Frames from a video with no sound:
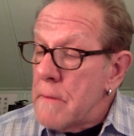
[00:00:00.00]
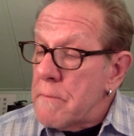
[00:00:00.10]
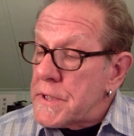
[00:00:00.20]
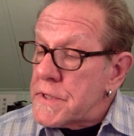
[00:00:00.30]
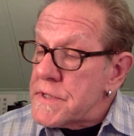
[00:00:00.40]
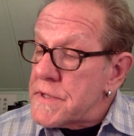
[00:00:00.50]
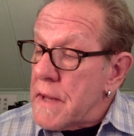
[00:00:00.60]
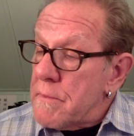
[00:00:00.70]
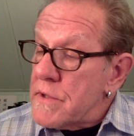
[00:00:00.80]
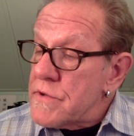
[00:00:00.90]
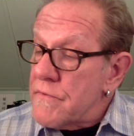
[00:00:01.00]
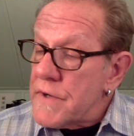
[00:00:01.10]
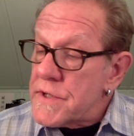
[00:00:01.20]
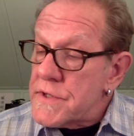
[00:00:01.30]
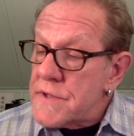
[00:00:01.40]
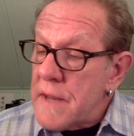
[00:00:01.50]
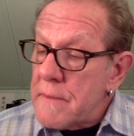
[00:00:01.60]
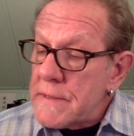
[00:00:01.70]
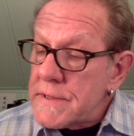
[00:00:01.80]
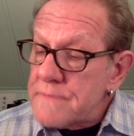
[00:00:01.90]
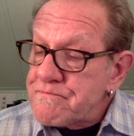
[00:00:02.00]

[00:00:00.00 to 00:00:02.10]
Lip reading: mission statements or vision statements.